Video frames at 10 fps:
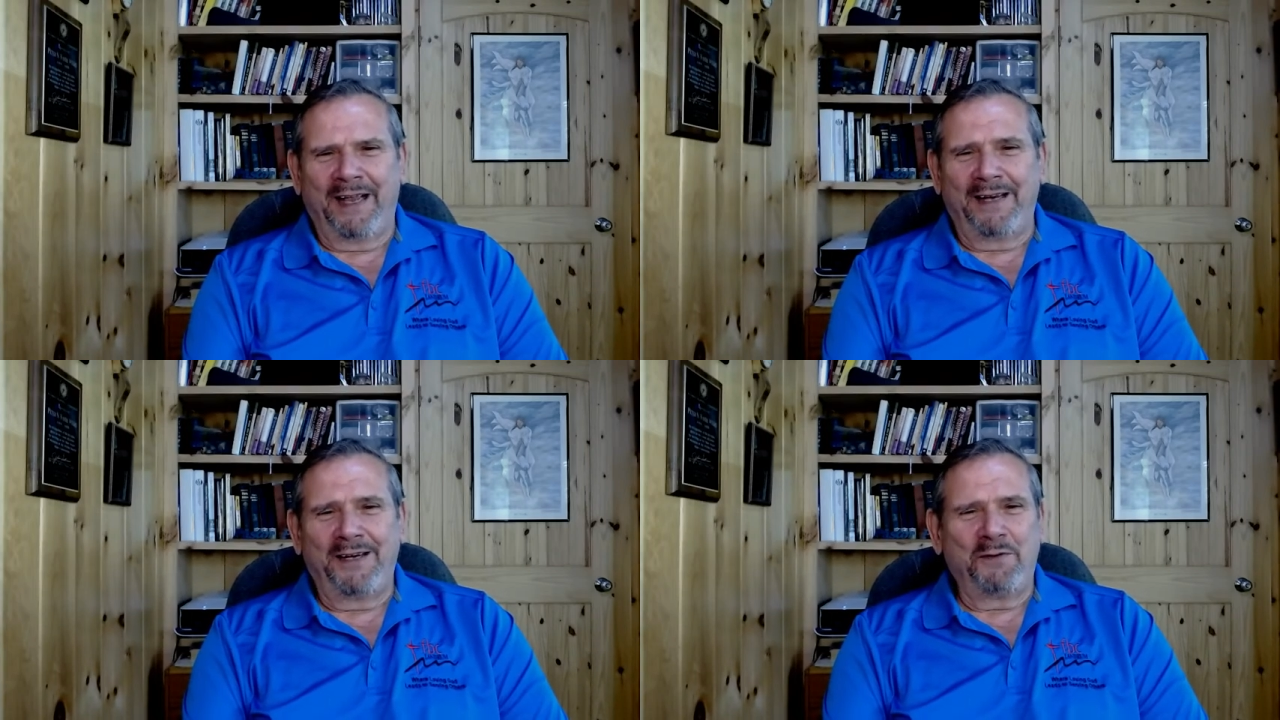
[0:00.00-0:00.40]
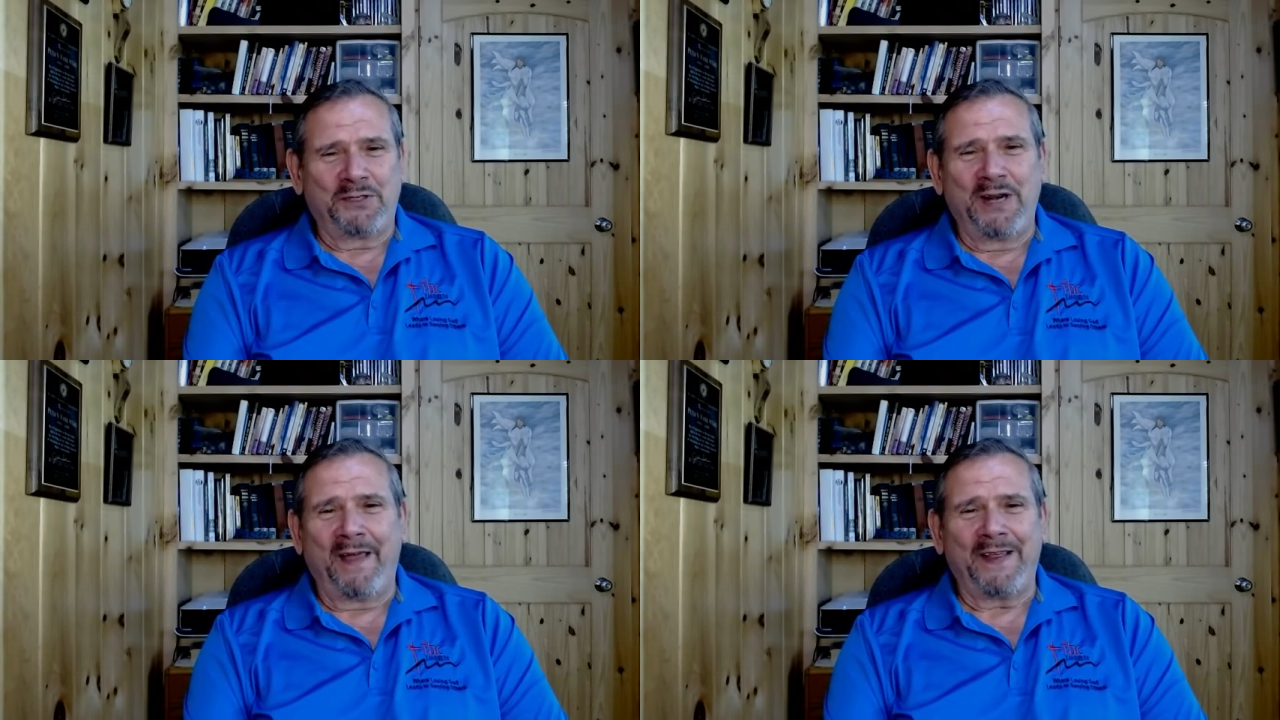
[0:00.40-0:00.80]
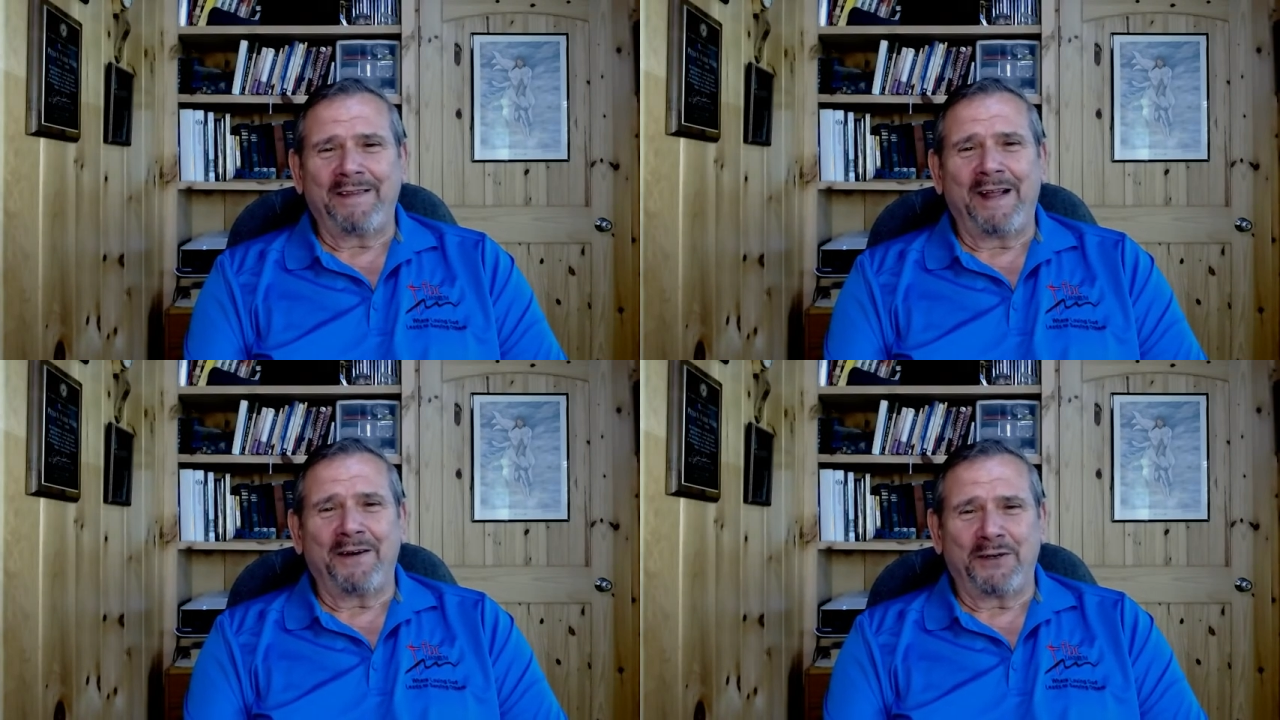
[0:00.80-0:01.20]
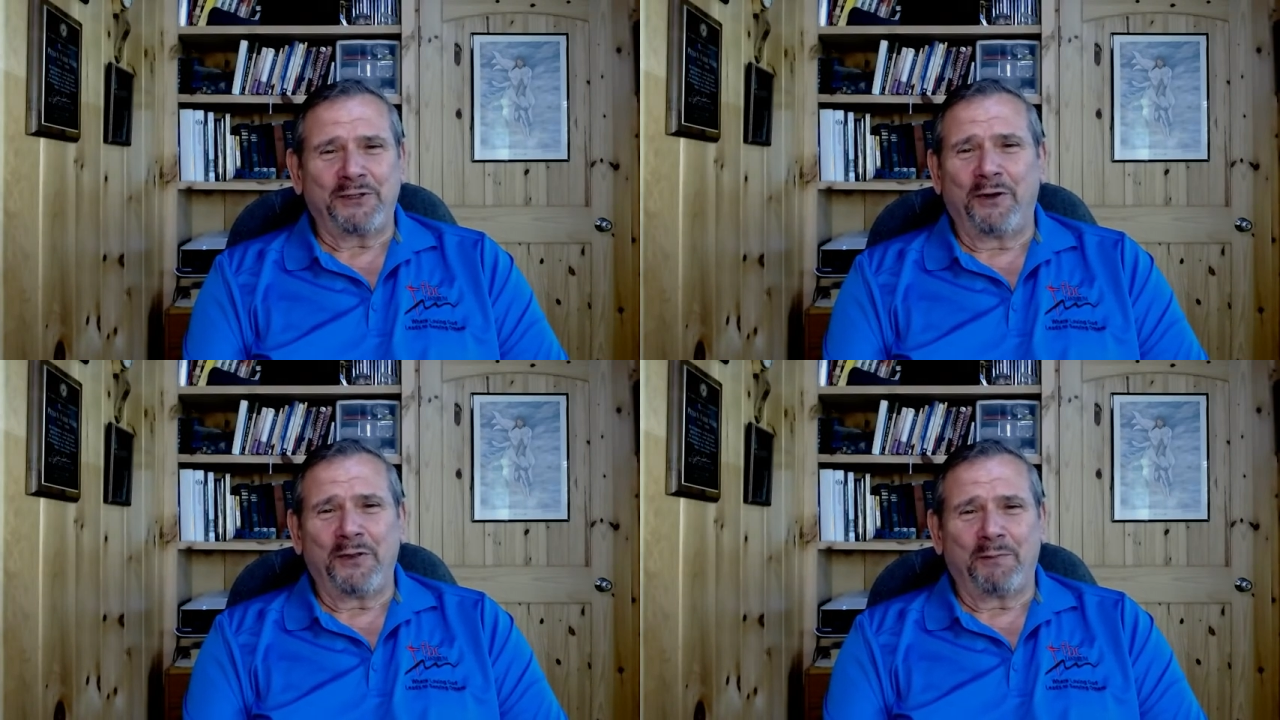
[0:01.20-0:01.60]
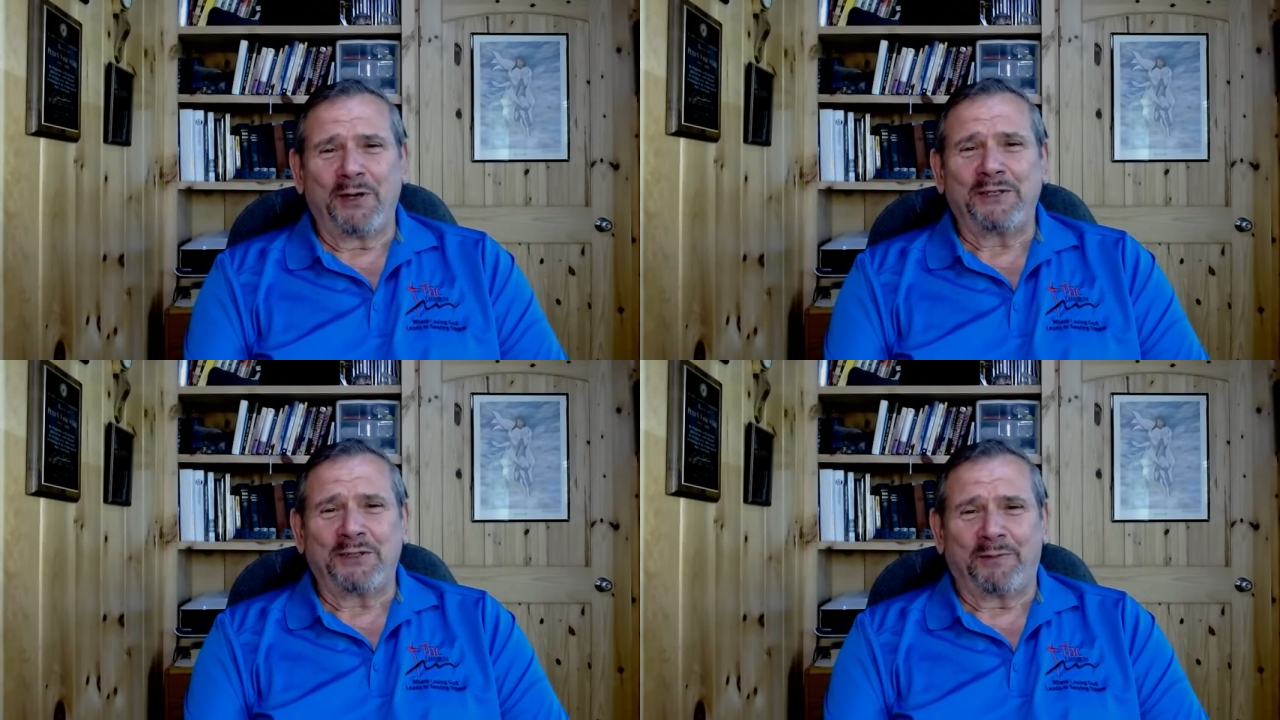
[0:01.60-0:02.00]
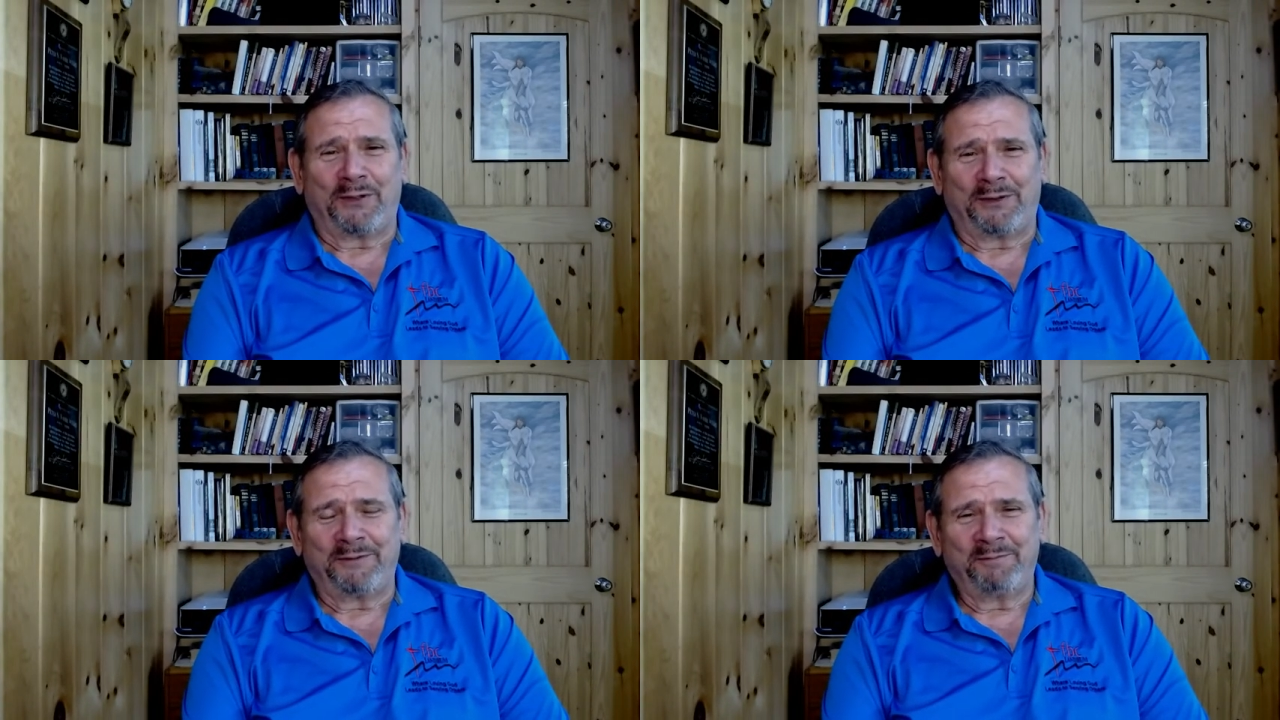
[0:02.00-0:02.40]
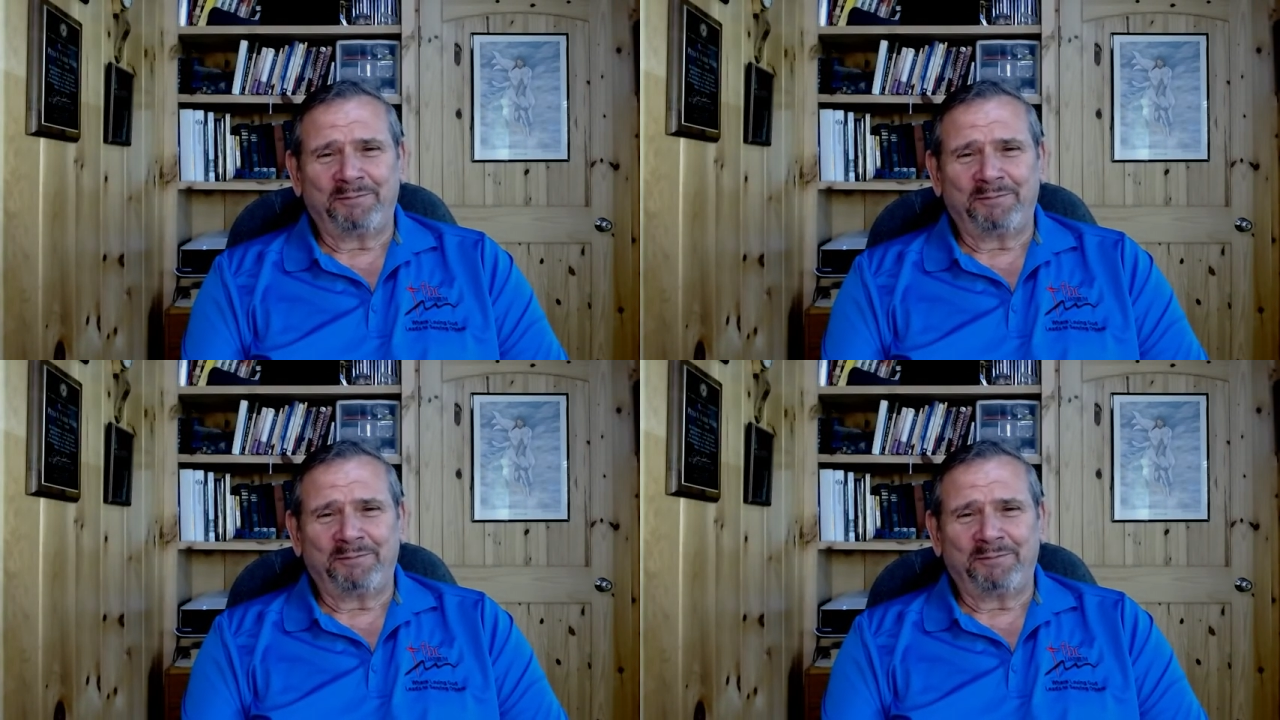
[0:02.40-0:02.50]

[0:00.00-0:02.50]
and there was nothing there to show the principal.